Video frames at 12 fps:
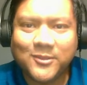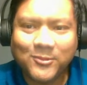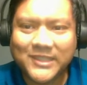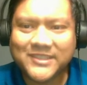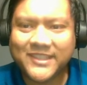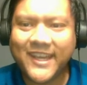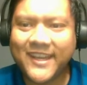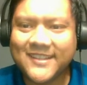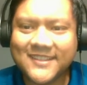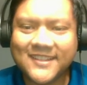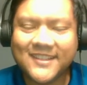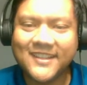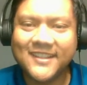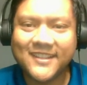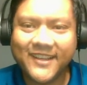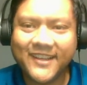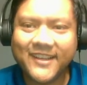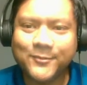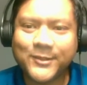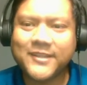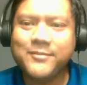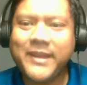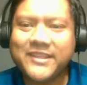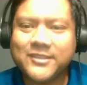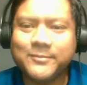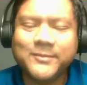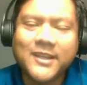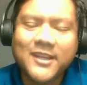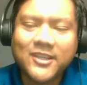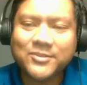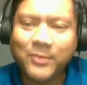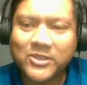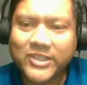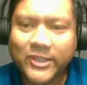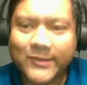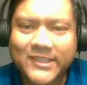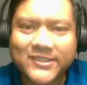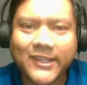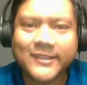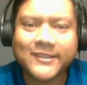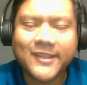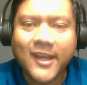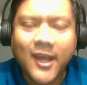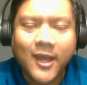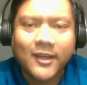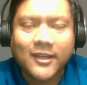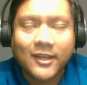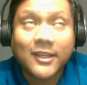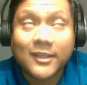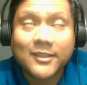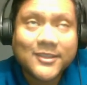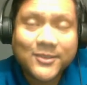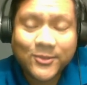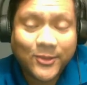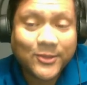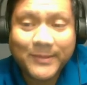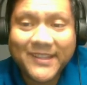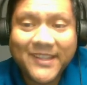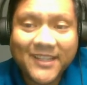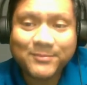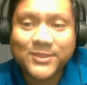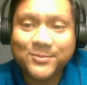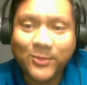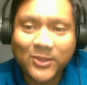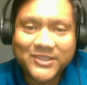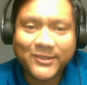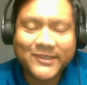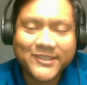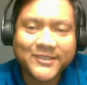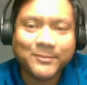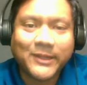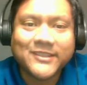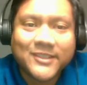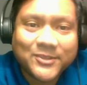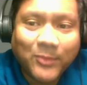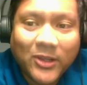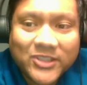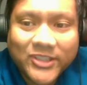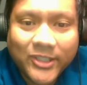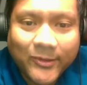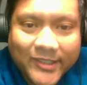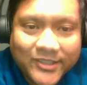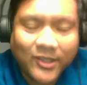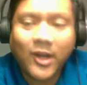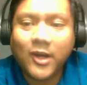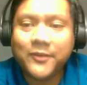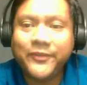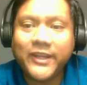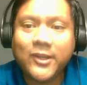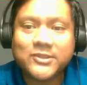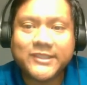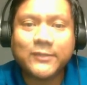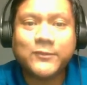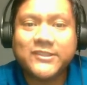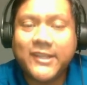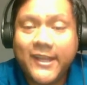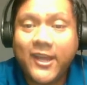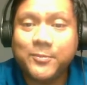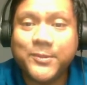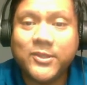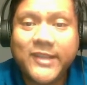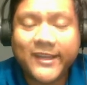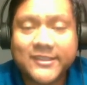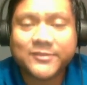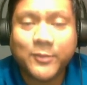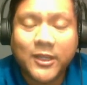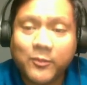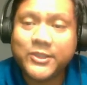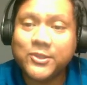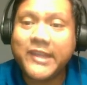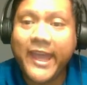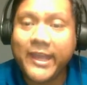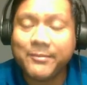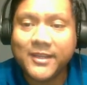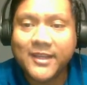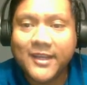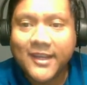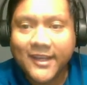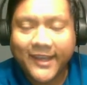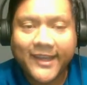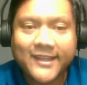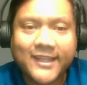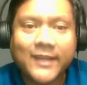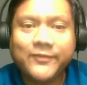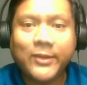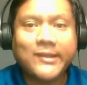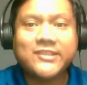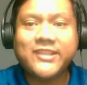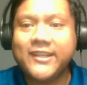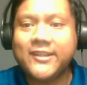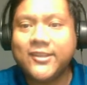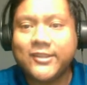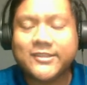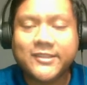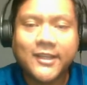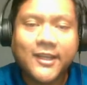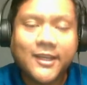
once again, and we're gonna make some small series excuse me, not small series, but small series of videos that's gonna help you guys with your game. And I'm very excited because